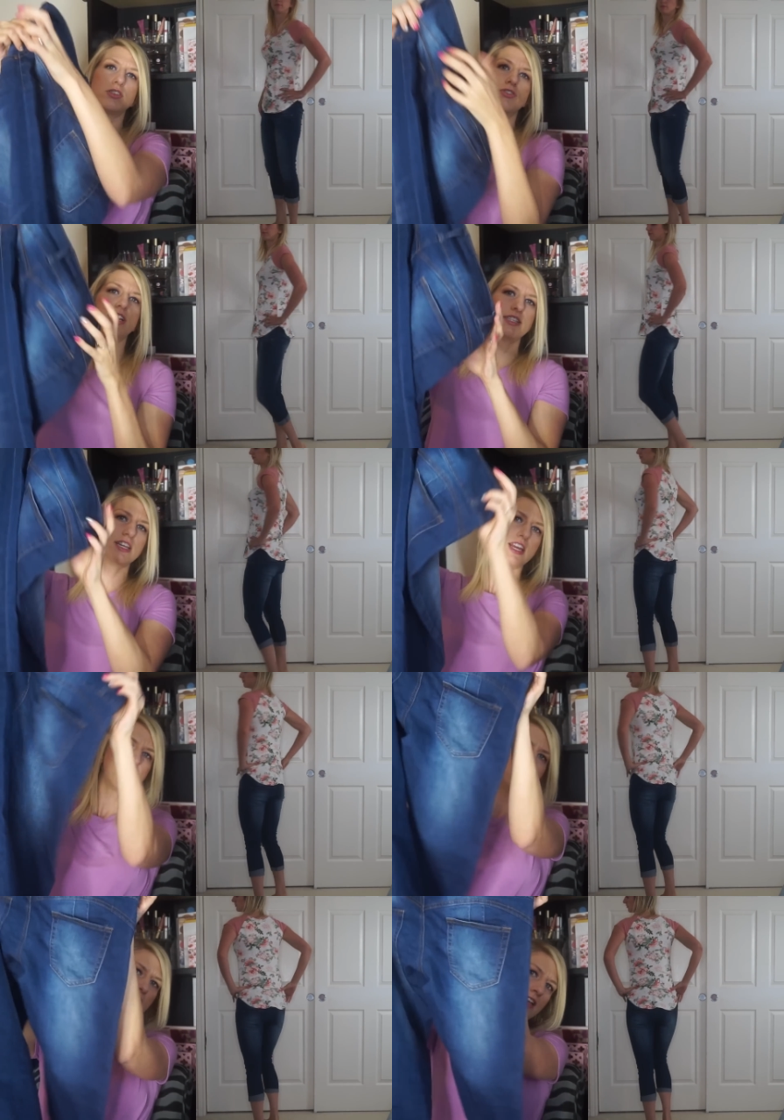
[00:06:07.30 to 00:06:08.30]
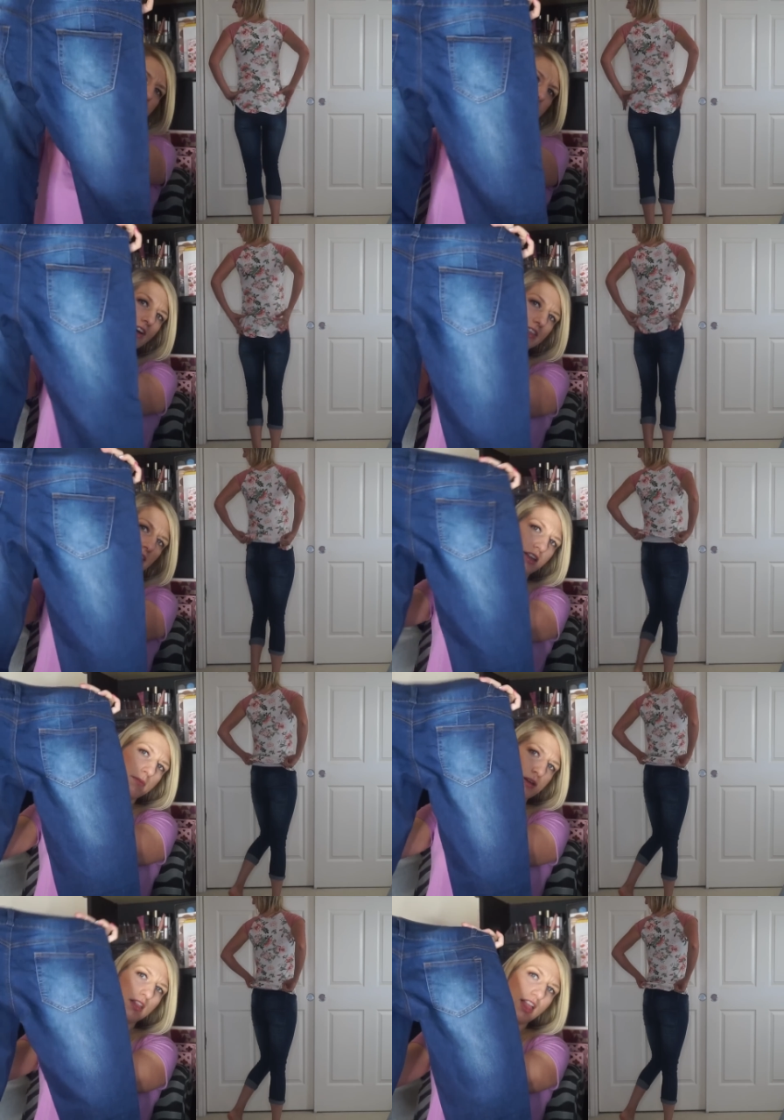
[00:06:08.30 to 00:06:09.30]
distressing. They've got a little
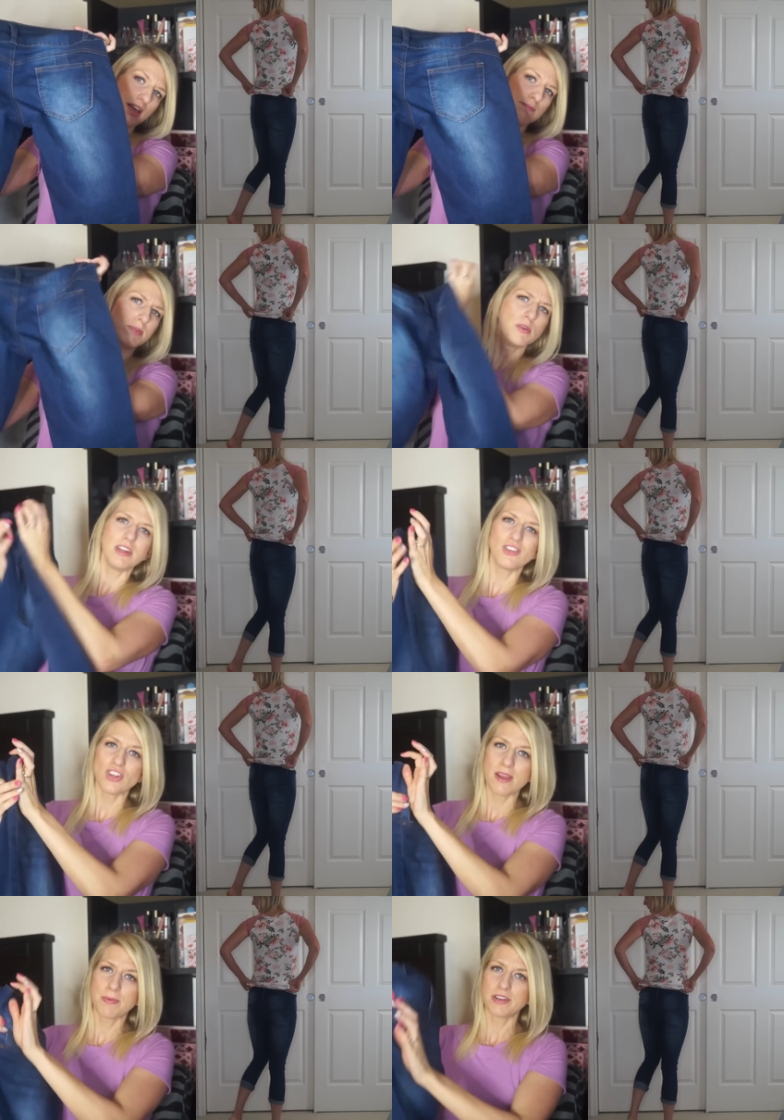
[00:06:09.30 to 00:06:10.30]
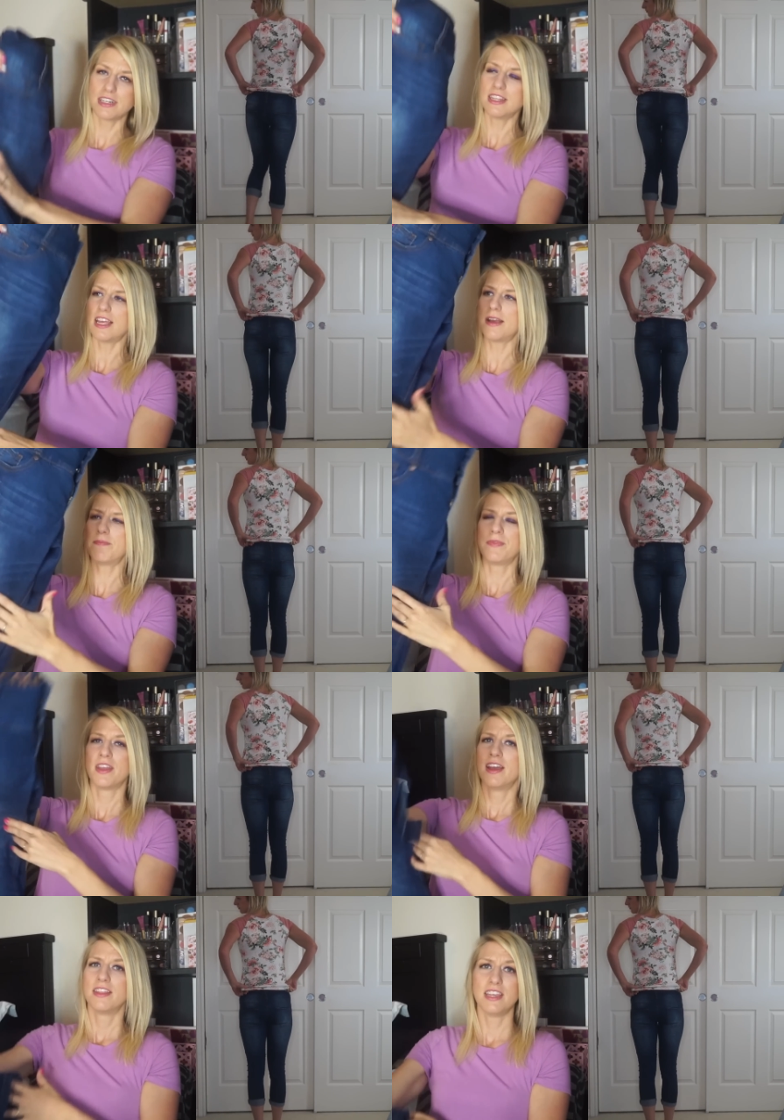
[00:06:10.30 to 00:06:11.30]
bit like booty shapers in them.
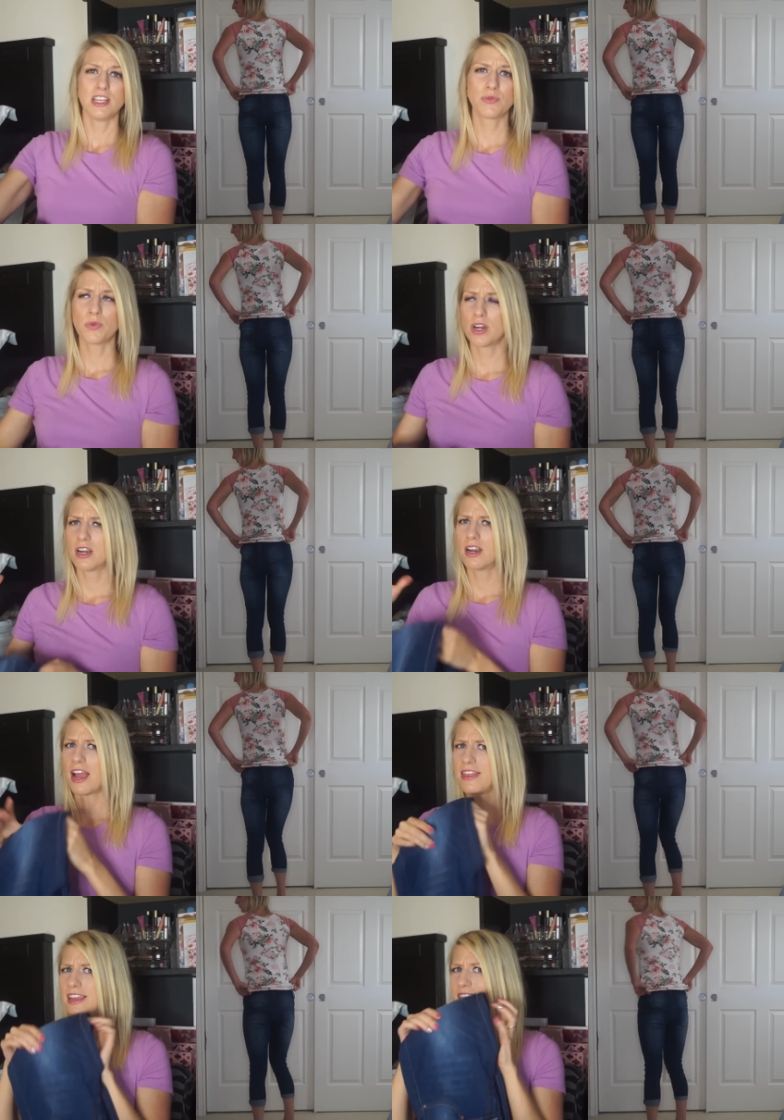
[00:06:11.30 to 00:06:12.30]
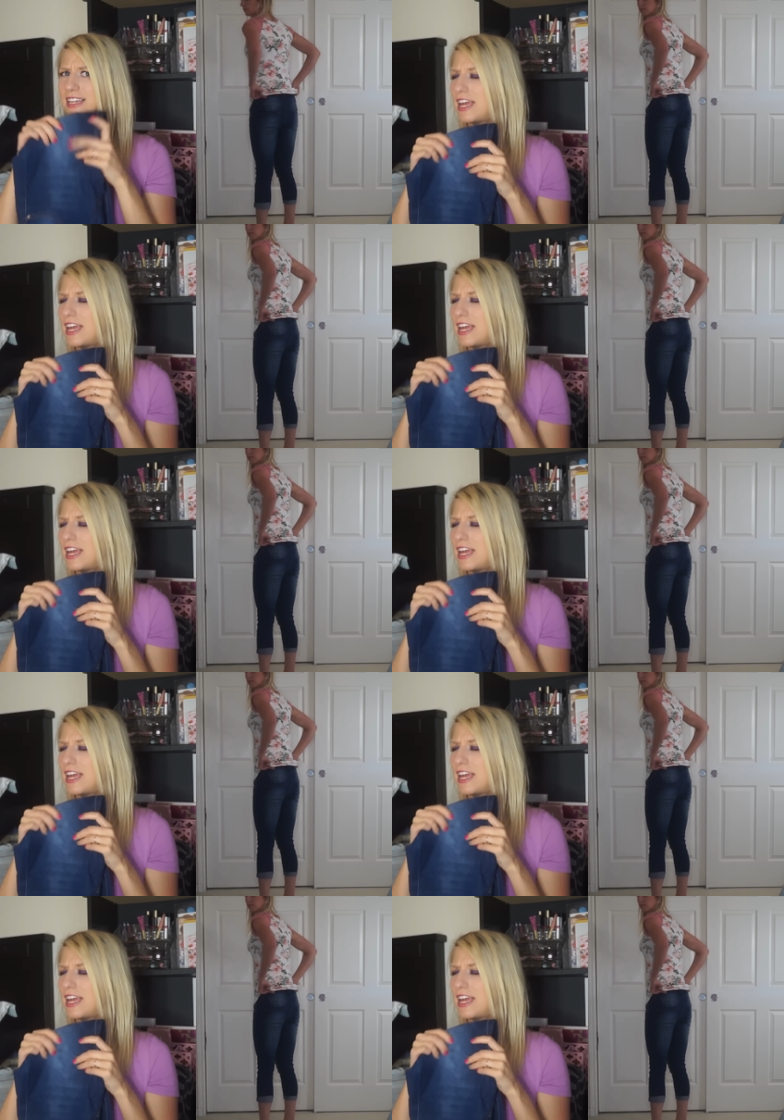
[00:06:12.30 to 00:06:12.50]
These were, I think,